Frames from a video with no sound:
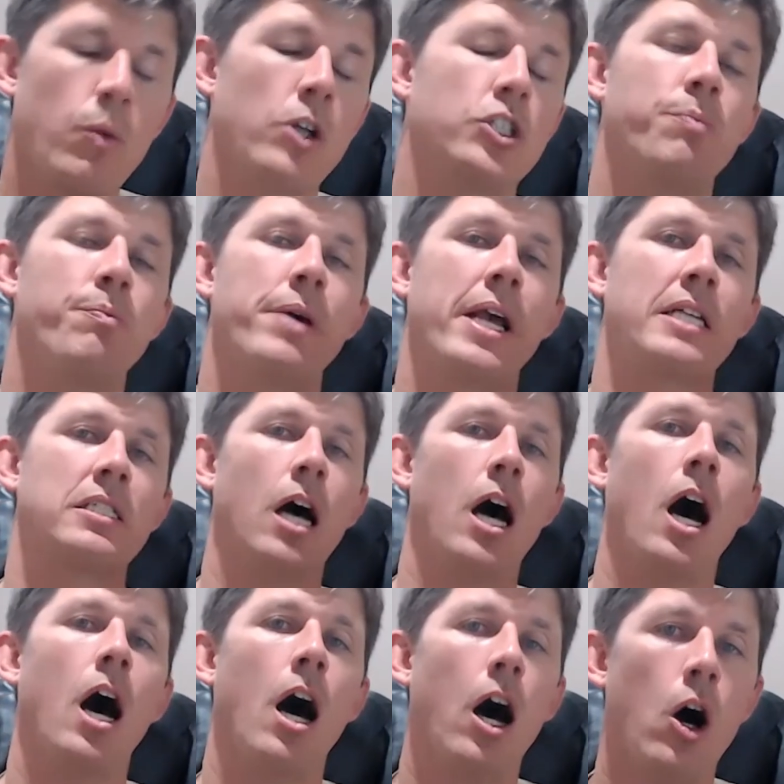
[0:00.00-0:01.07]
what's your biggest
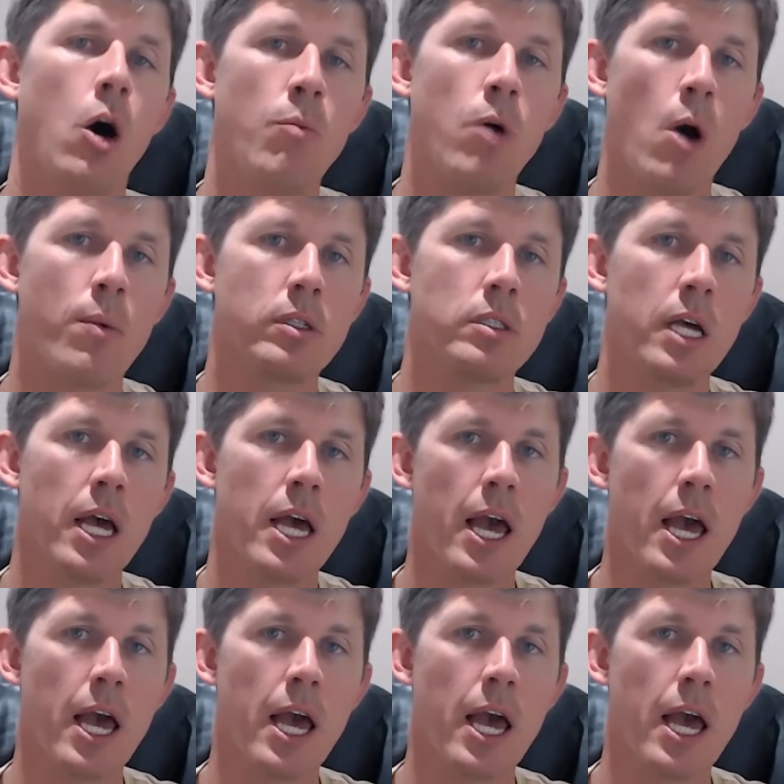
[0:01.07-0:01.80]
aha moment,